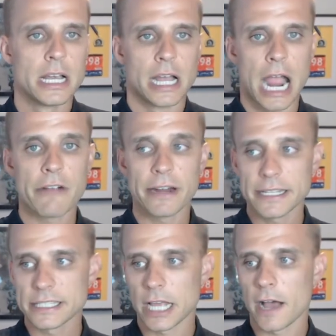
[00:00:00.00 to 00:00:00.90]
Heart rate is
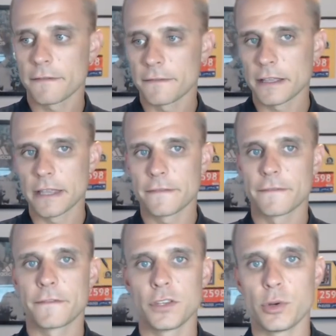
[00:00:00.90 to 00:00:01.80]
tough if
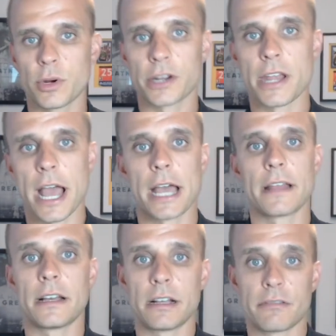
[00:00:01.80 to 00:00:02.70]
you are not
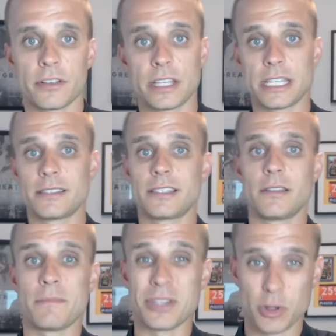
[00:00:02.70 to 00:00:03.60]
uh, really
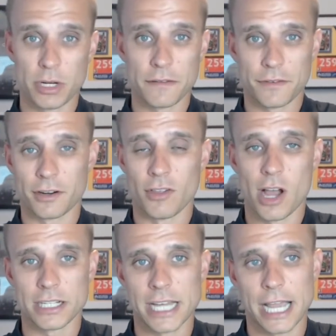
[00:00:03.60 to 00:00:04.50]
been doing it for a
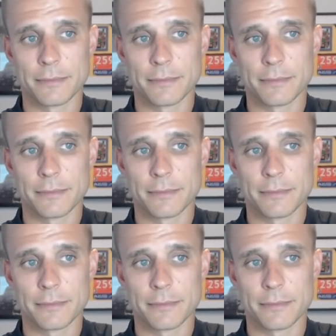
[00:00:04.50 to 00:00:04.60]
long time.